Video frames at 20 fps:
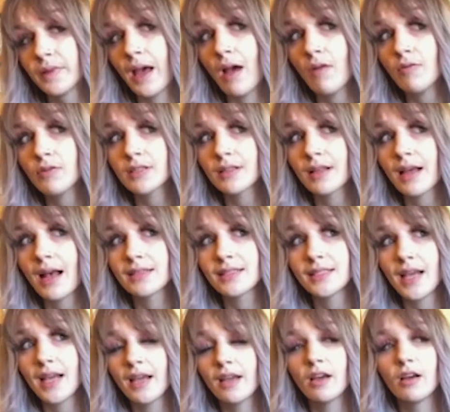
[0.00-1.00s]
That was the
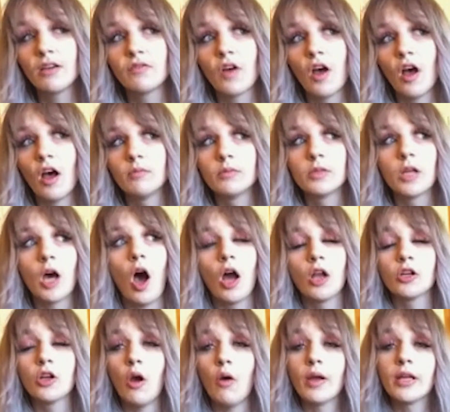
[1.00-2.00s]
last day of the
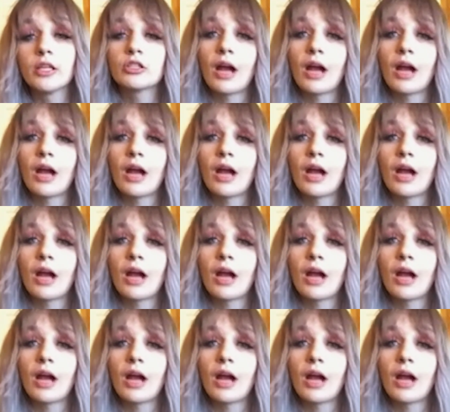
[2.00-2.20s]
ongoing